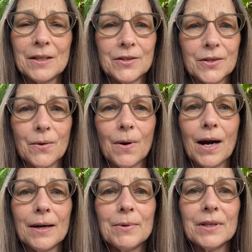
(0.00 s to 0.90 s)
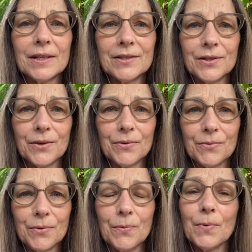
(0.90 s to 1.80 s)
So I would like to go
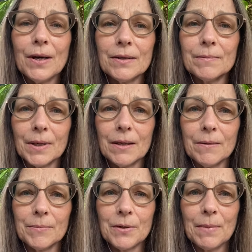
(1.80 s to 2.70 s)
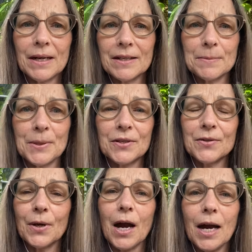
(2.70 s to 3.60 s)
through what you might
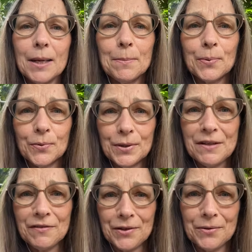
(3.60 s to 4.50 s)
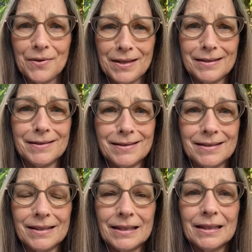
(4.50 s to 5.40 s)
experience. I previewed
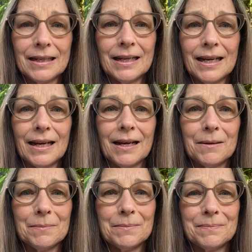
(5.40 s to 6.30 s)
this, and